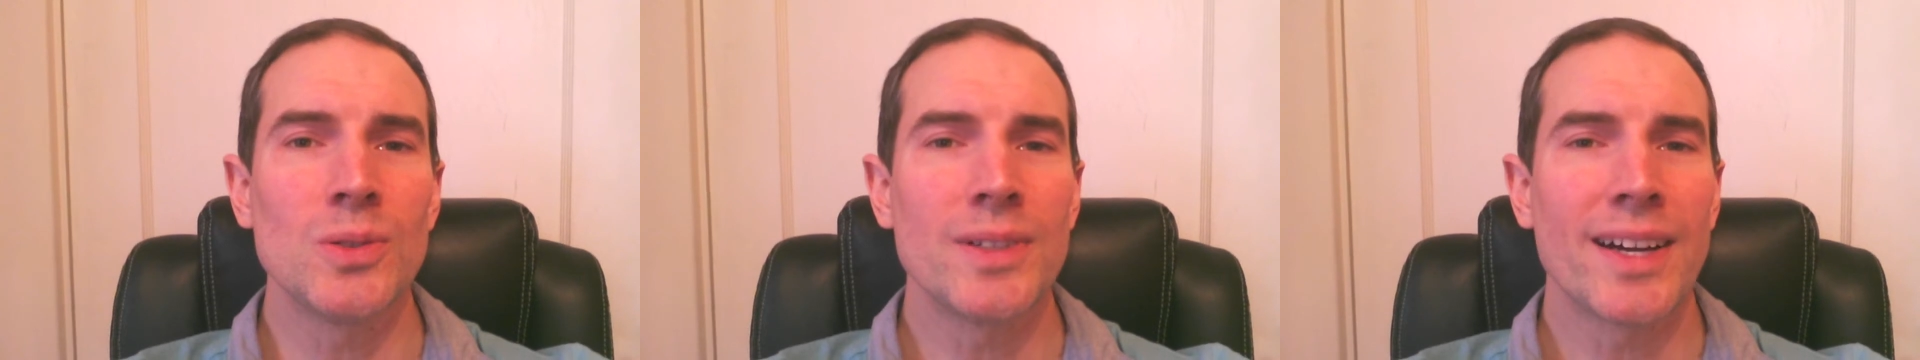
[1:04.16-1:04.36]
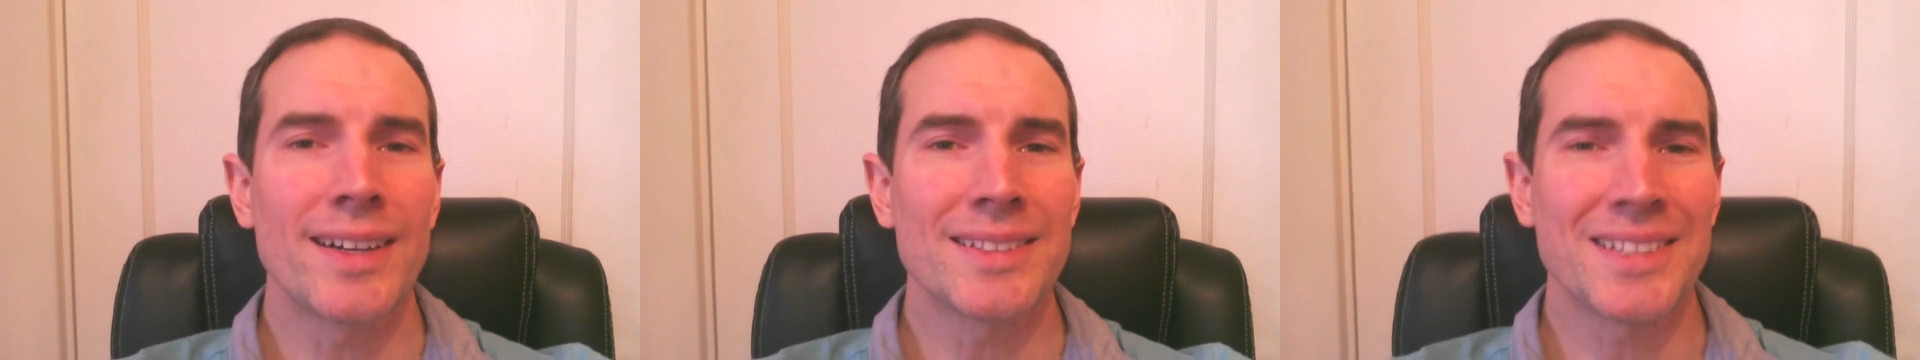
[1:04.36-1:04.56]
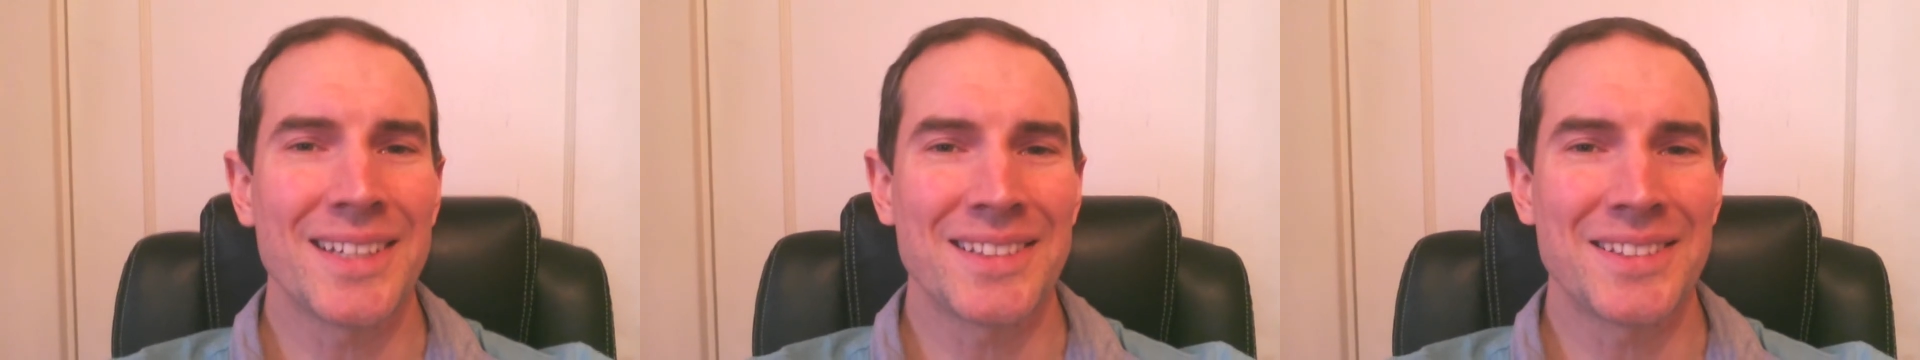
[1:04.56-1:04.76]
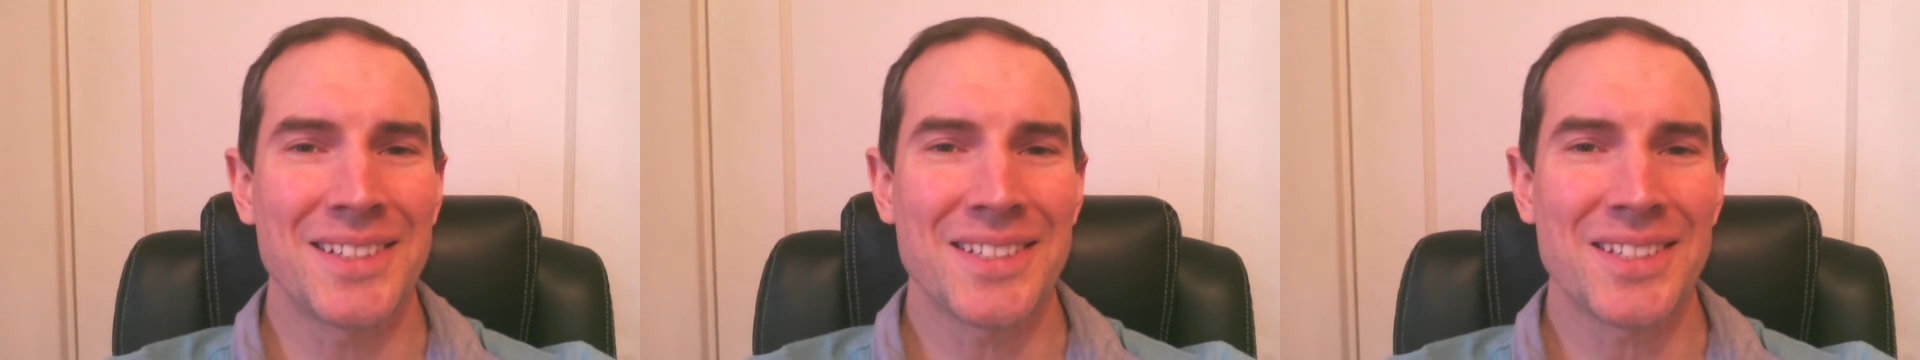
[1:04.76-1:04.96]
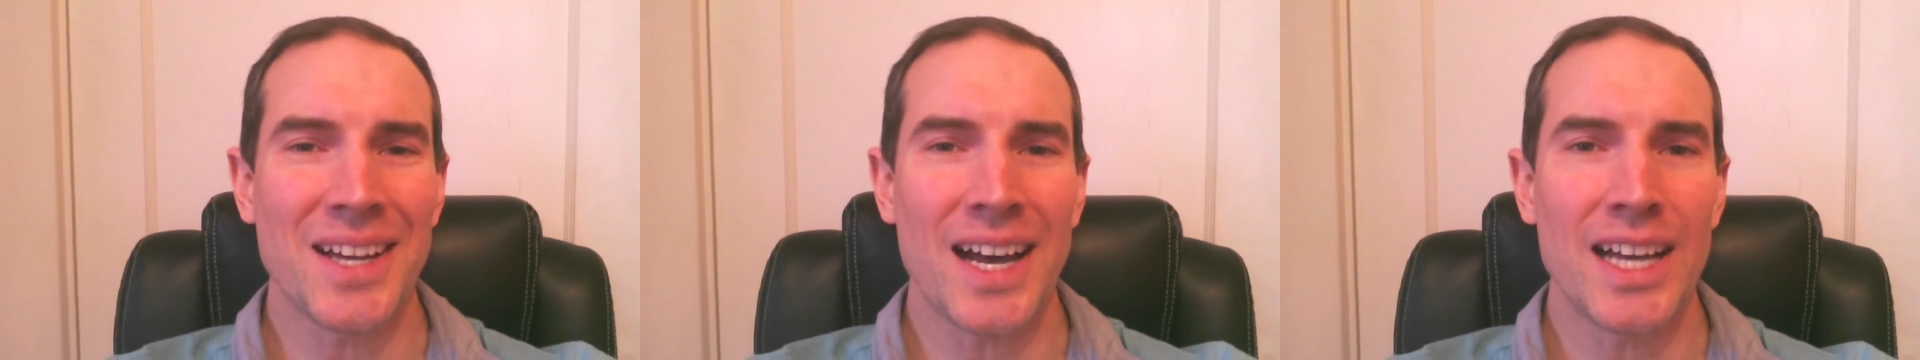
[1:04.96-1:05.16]
not get
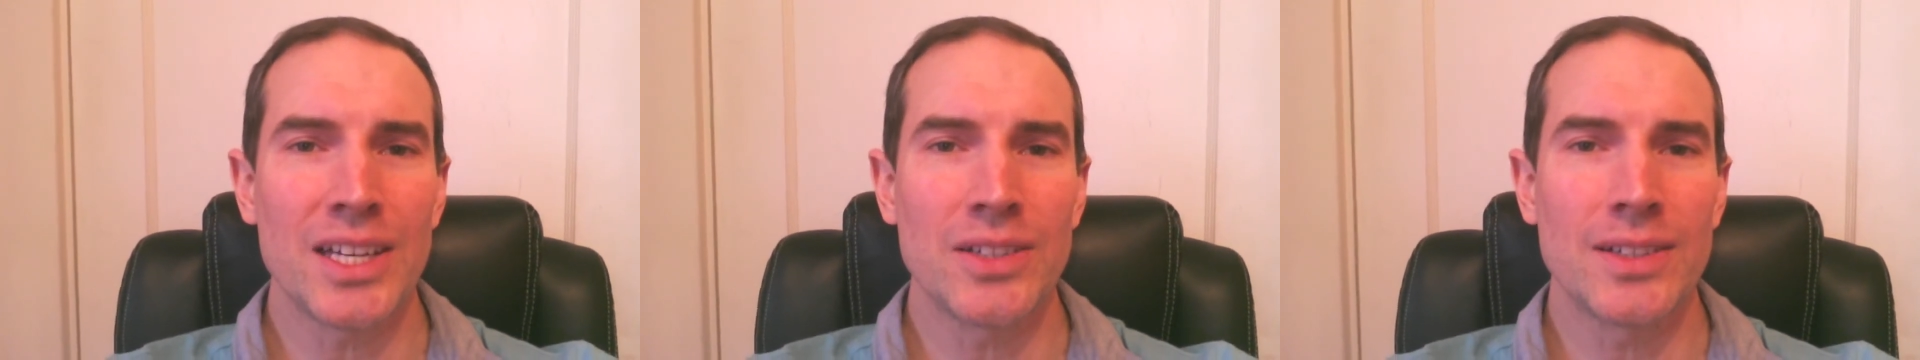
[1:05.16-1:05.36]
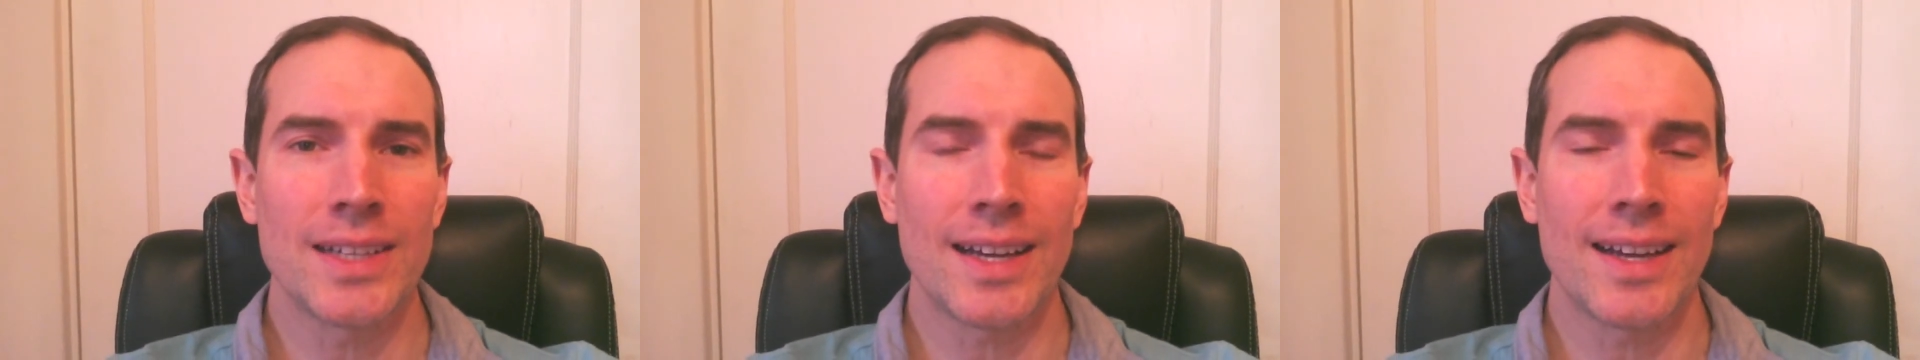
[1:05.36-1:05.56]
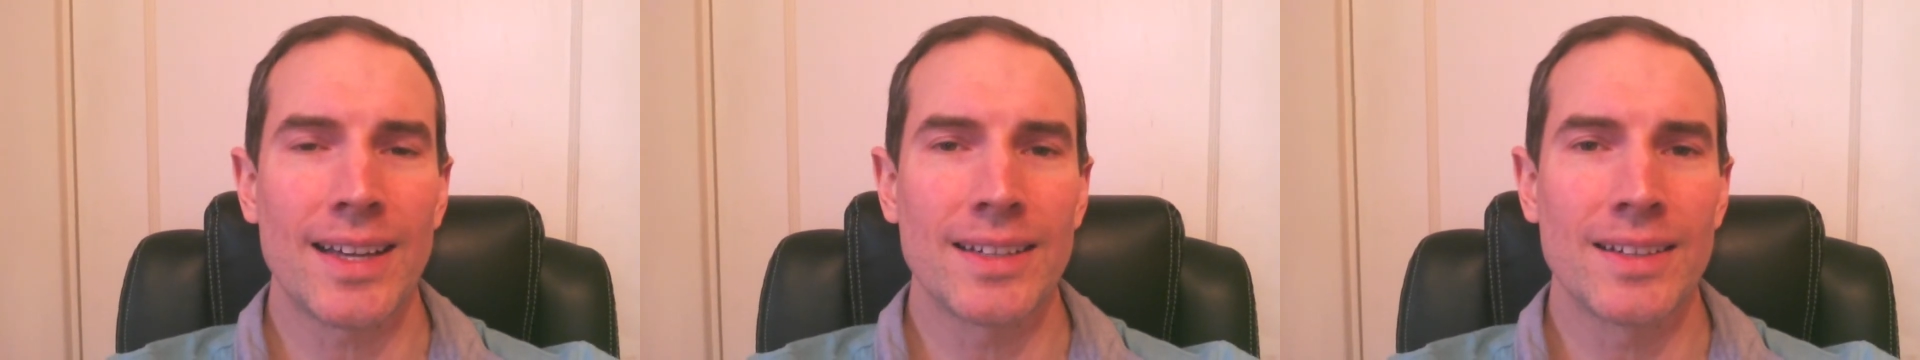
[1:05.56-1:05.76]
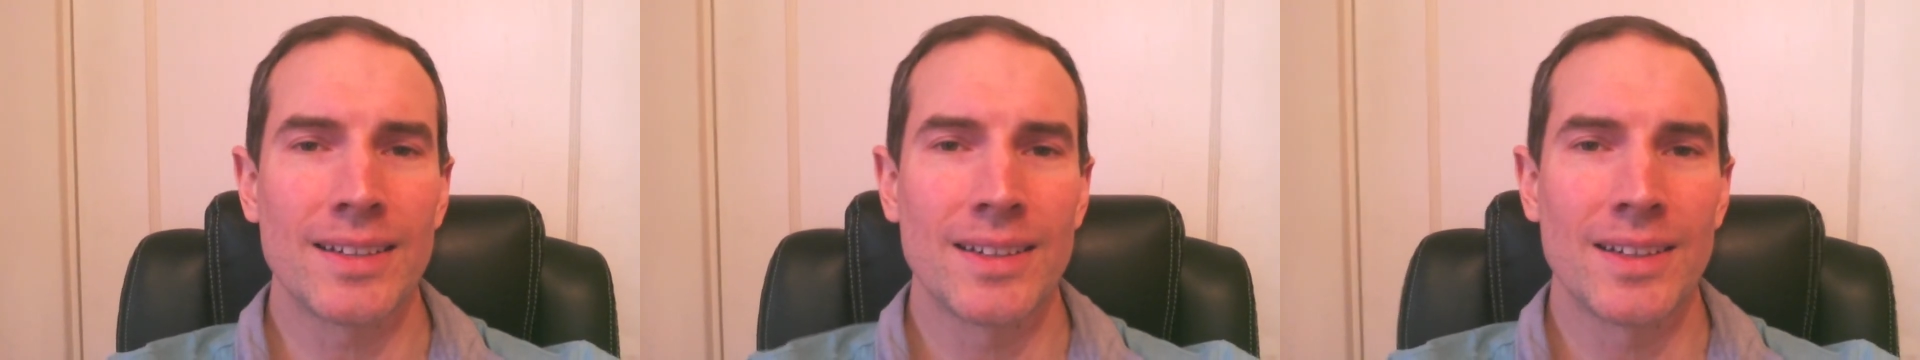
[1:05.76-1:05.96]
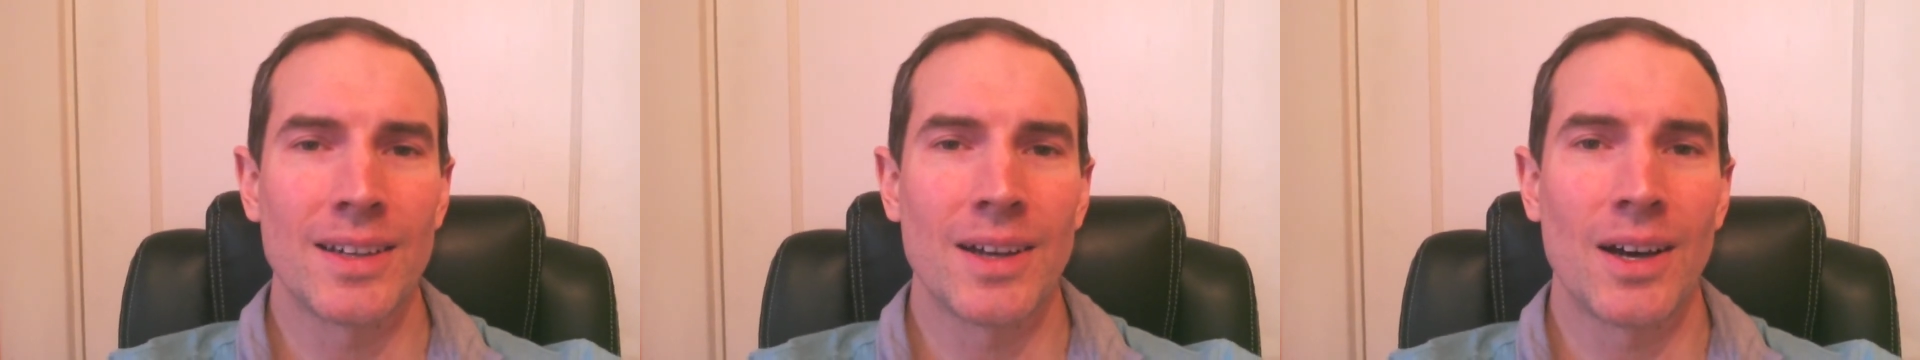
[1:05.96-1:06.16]
this iodine